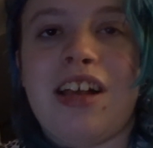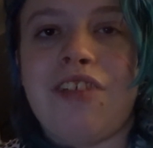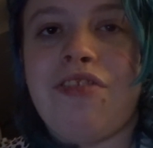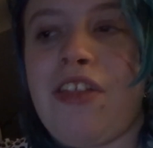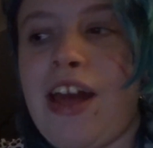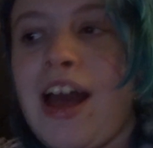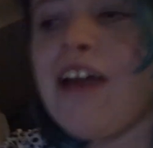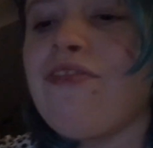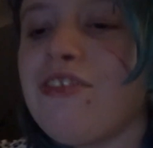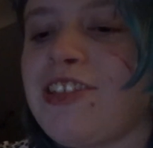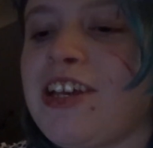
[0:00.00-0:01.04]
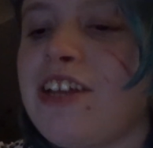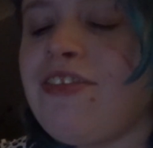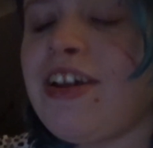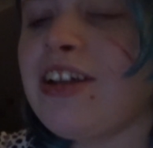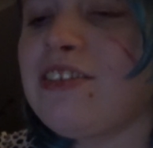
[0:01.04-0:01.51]
I'd rather have the side
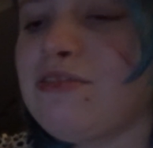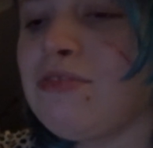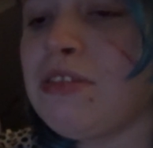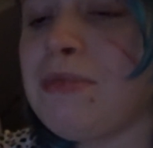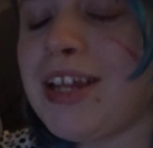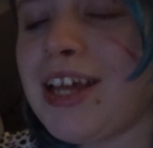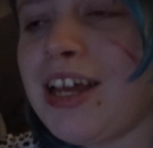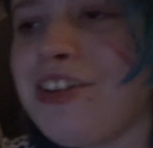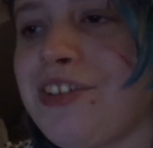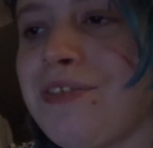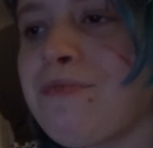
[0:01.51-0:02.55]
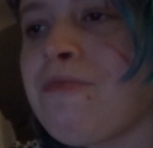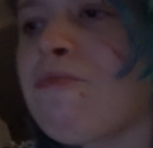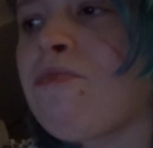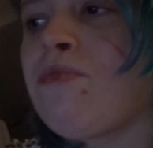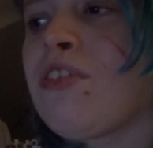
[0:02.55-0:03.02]
effects of medication
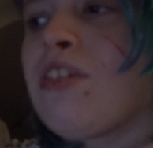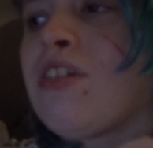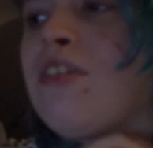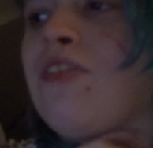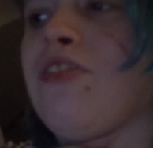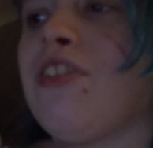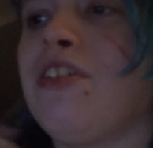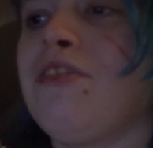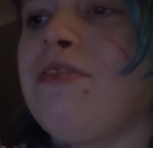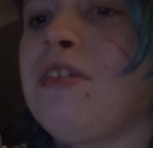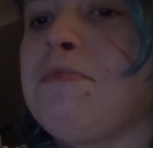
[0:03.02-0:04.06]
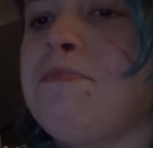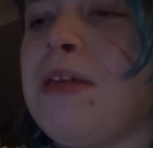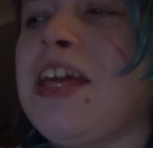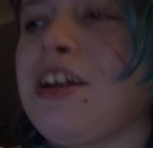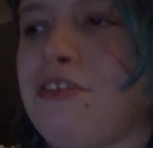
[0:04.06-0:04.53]
than
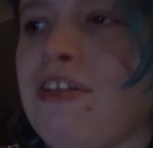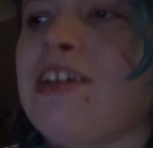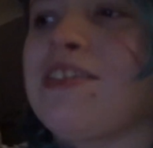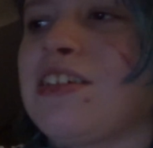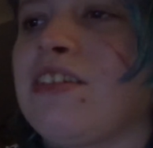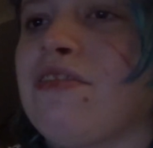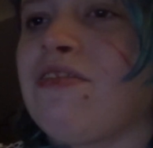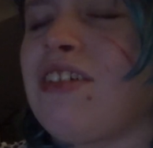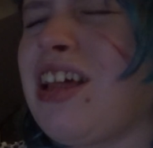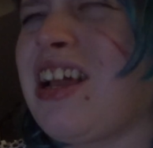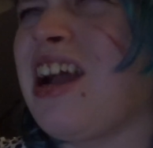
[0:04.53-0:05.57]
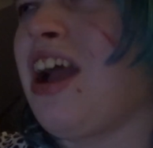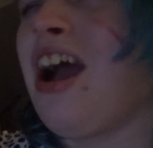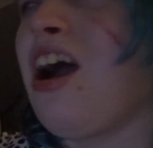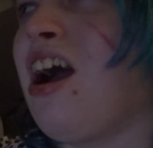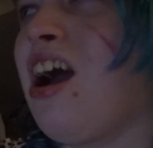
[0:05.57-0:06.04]
be aggressive. Like,
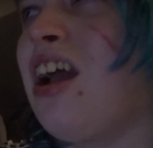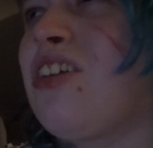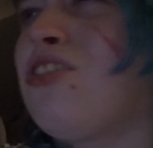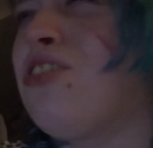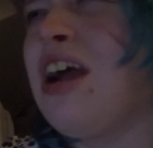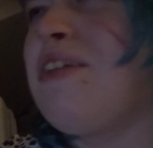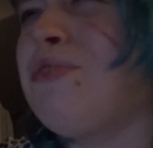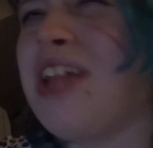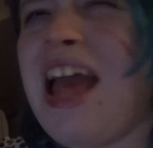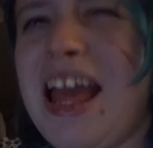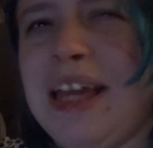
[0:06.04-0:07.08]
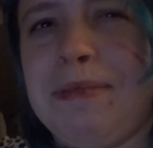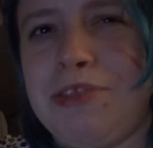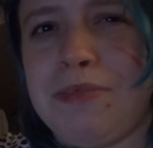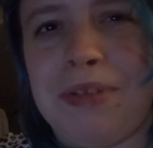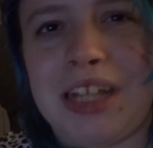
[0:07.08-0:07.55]
I would hate
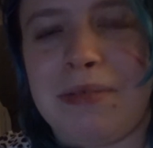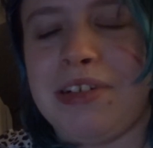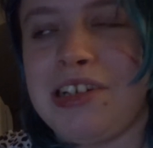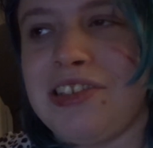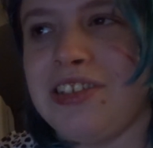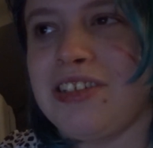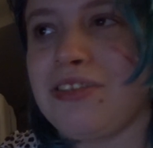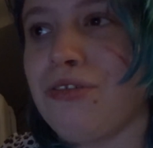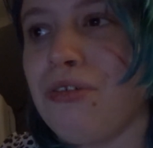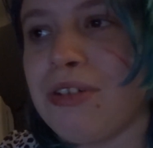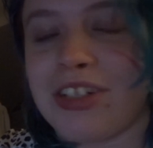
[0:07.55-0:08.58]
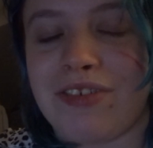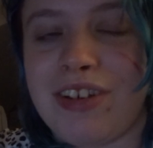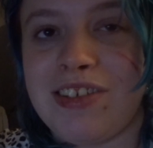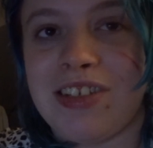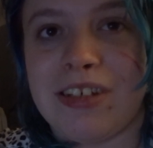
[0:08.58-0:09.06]
to be that person that's always
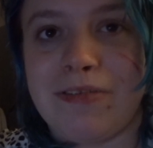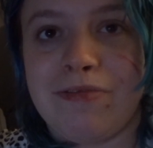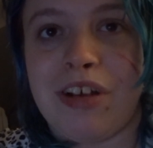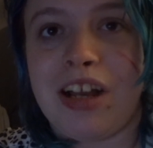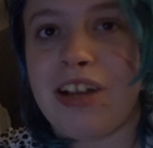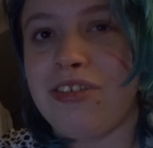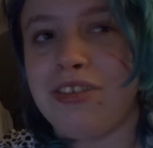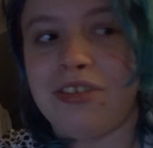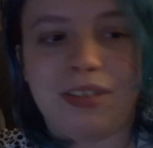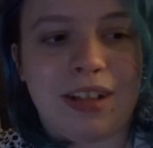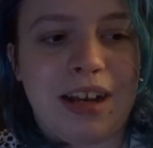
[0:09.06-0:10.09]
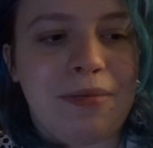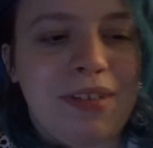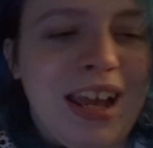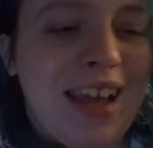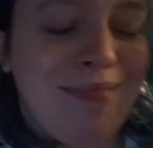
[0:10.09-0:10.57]
aggressive. I couldn't do that. I
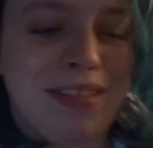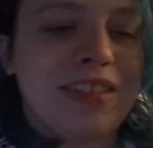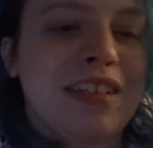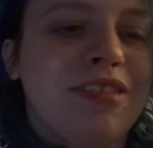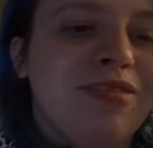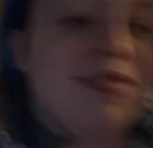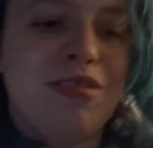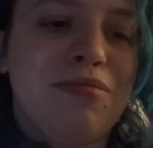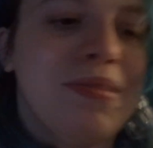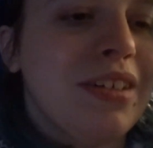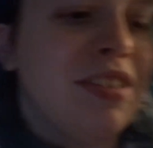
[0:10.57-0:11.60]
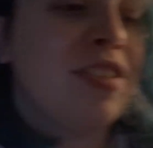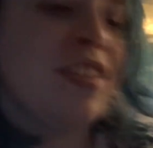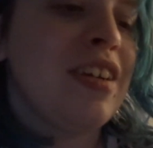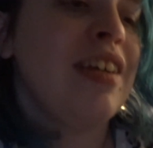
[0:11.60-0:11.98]
would hate myself so much.